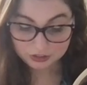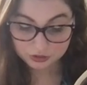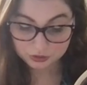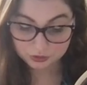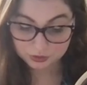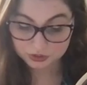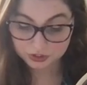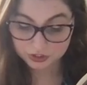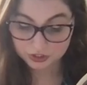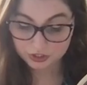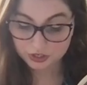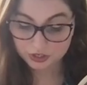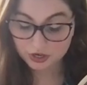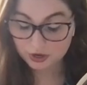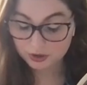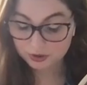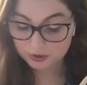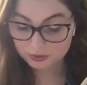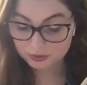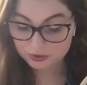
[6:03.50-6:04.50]
shoulder,
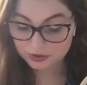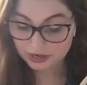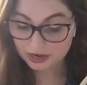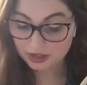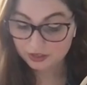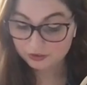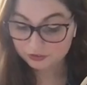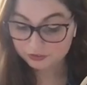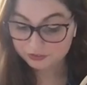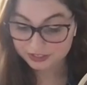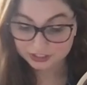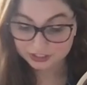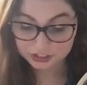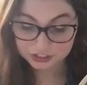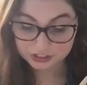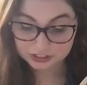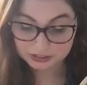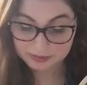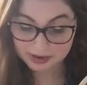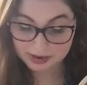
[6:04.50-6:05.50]
code, and other
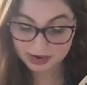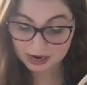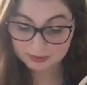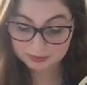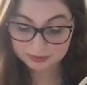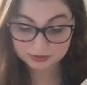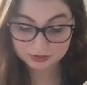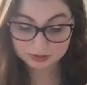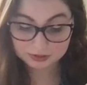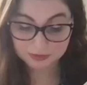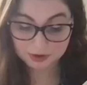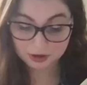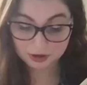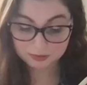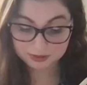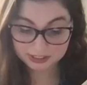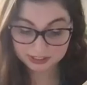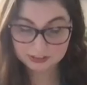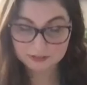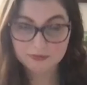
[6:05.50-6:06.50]
features make up the small
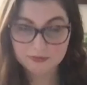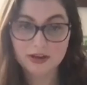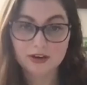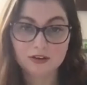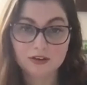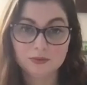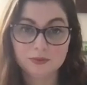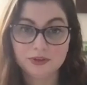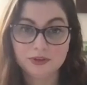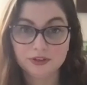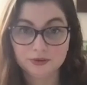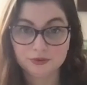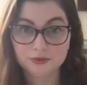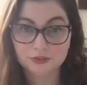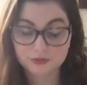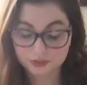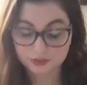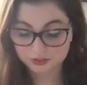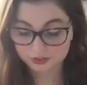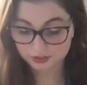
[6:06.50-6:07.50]
piece of metal we
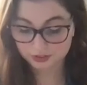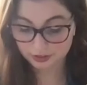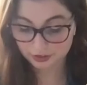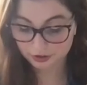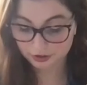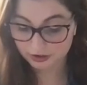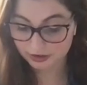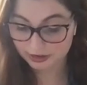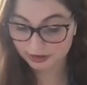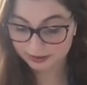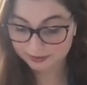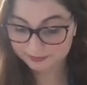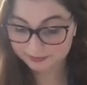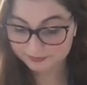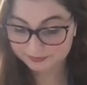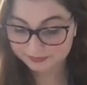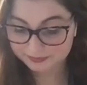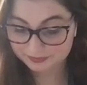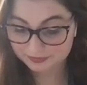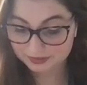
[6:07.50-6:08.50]
use for security,
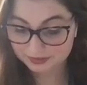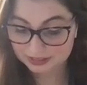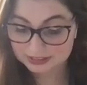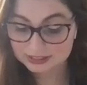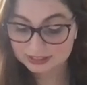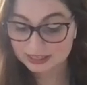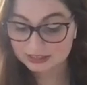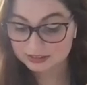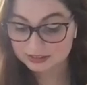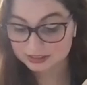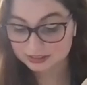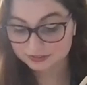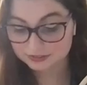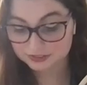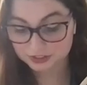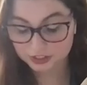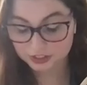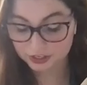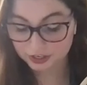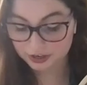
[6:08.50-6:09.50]
a sense of
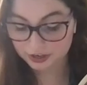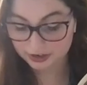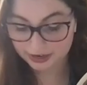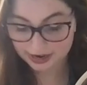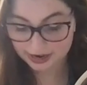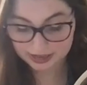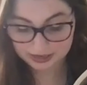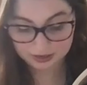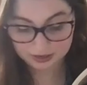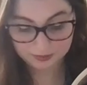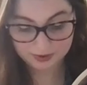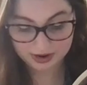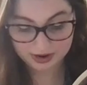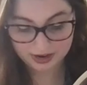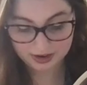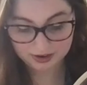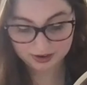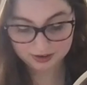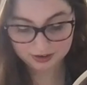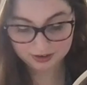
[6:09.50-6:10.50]
security
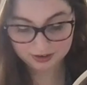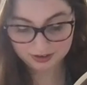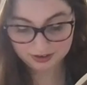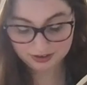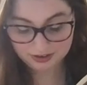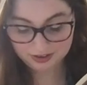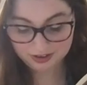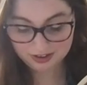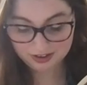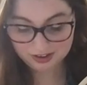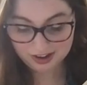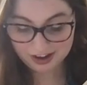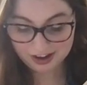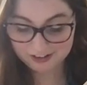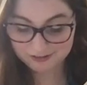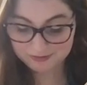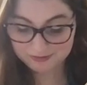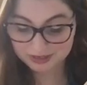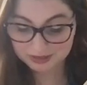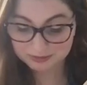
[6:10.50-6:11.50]
anyway. I
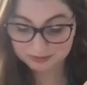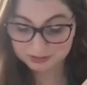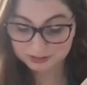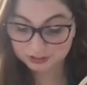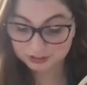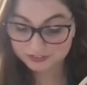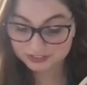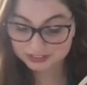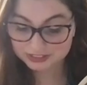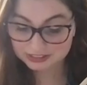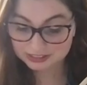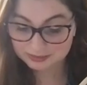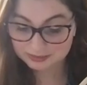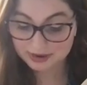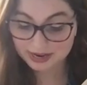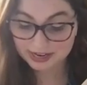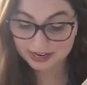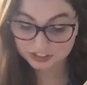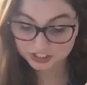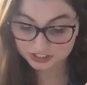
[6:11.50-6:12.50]
have been observant and
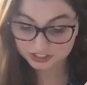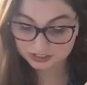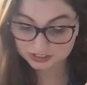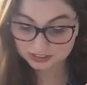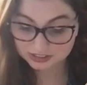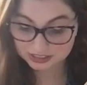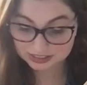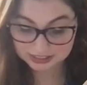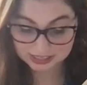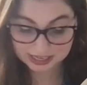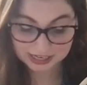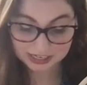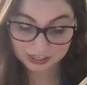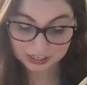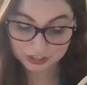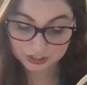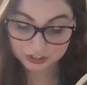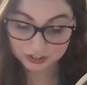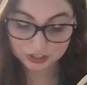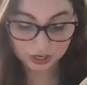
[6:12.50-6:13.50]
patient as any
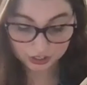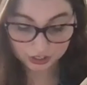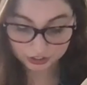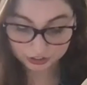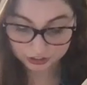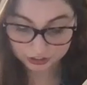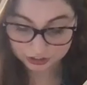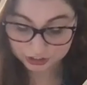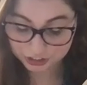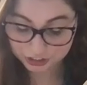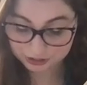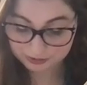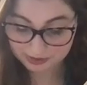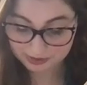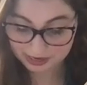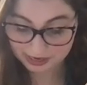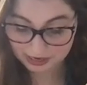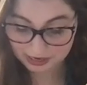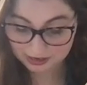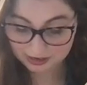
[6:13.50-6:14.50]
good gardener should
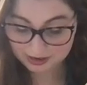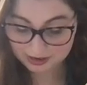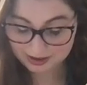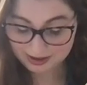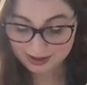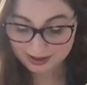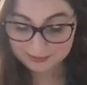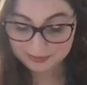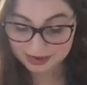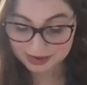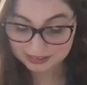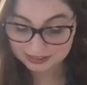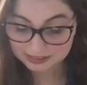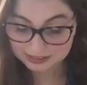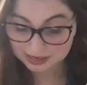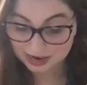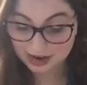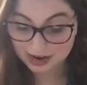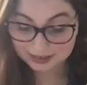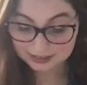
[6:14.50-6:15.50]
be, but
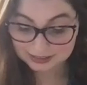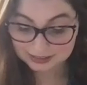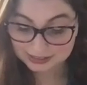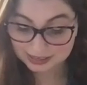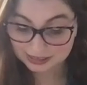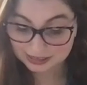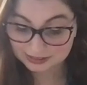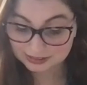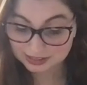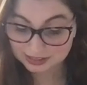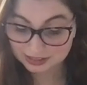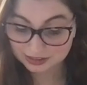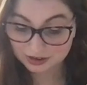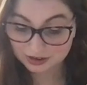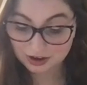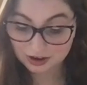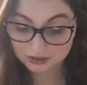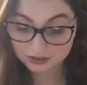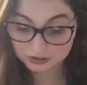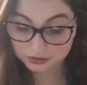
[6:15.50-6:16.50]
I can sense that the
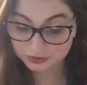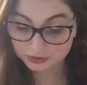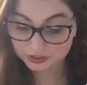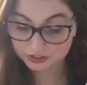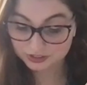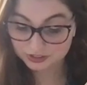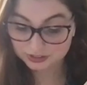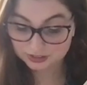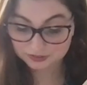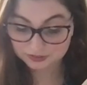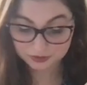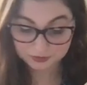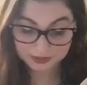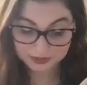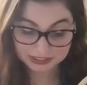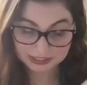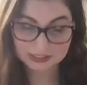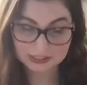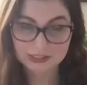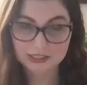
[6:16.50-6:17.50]
contours of
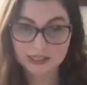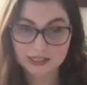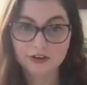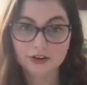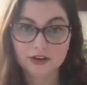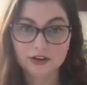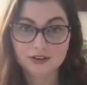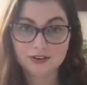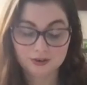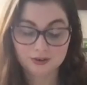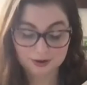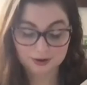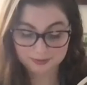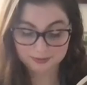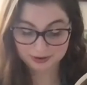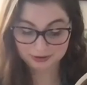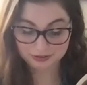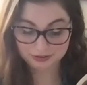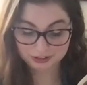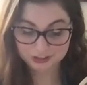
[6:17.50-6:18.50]
Louise's secret are
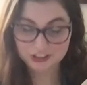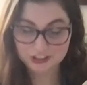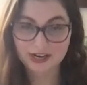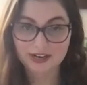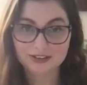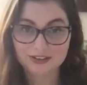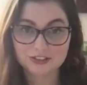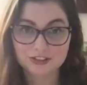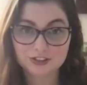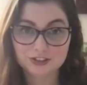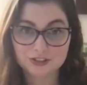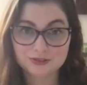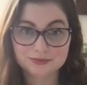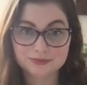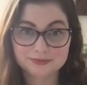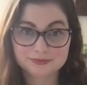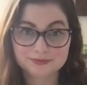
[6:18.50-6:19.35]
about to change.